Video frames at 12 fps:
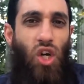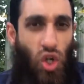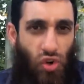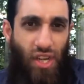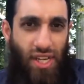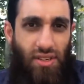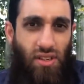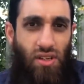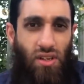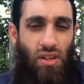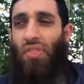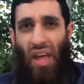creed,
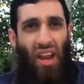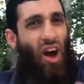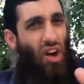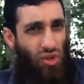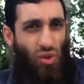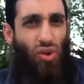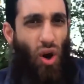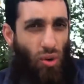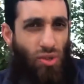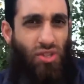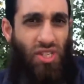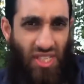then are you
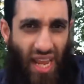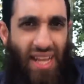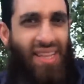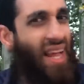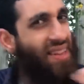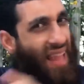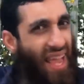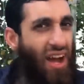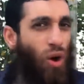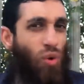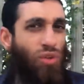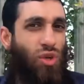going to say that they
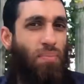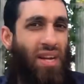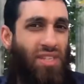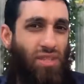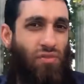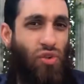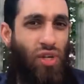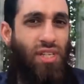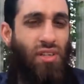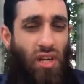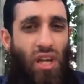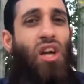are also matters of creed?
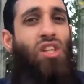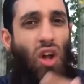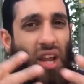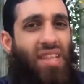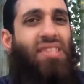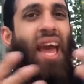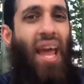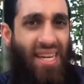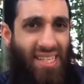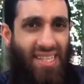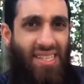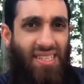So let's get
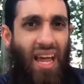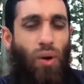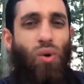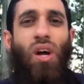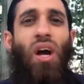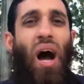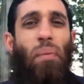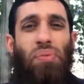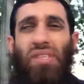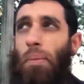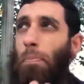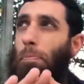into this now and
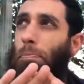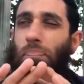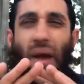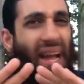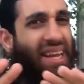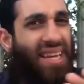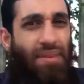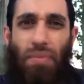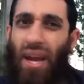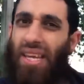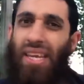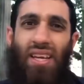present many,
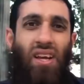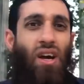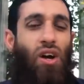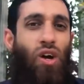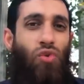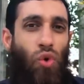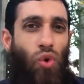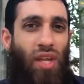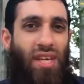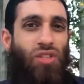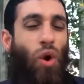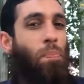many
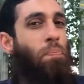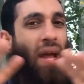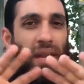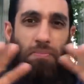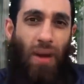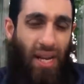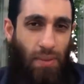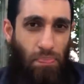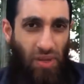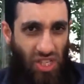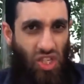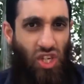rulings or many, many
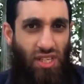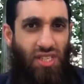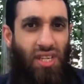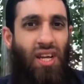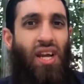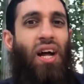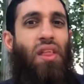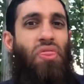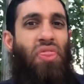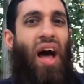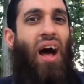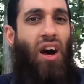positions
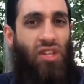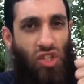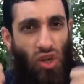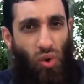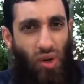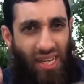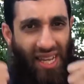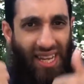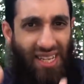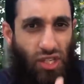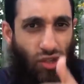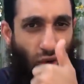that are solely
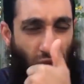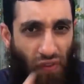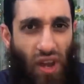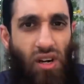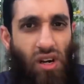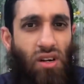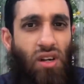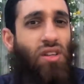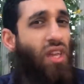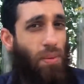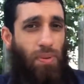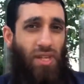connected to fiqh
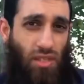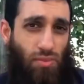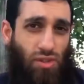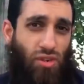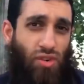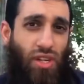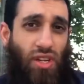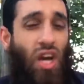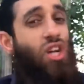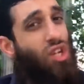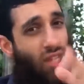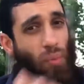that are in the books of creed.
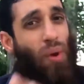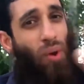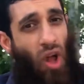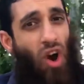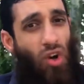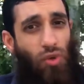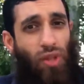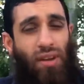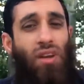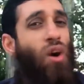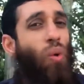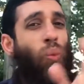So then we will argue
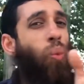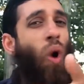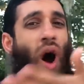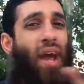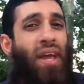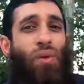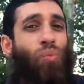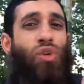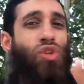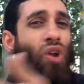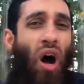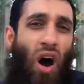then, why
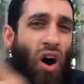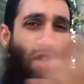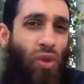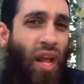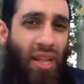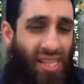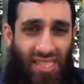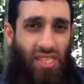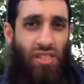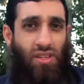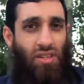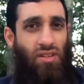would you not argue that this
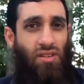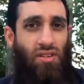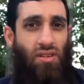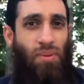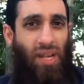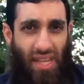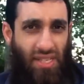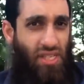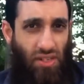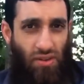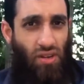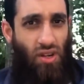is
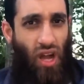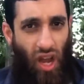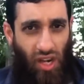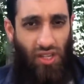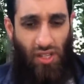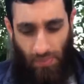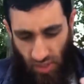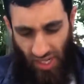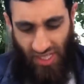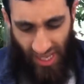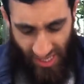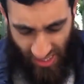connected to aqidah? So
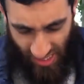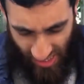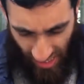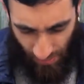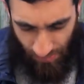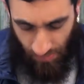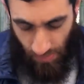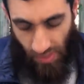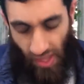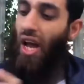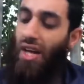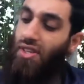let's get into this now.
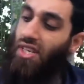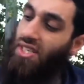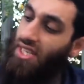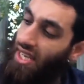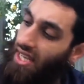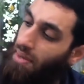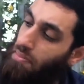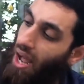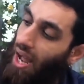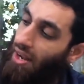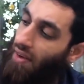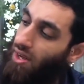So as you can see, in my
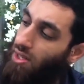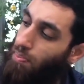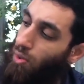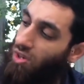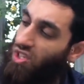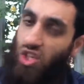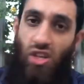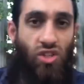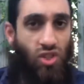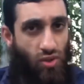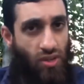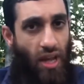hand, I've got the book Sharh
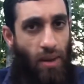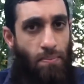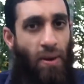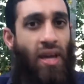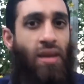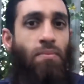Sunnah by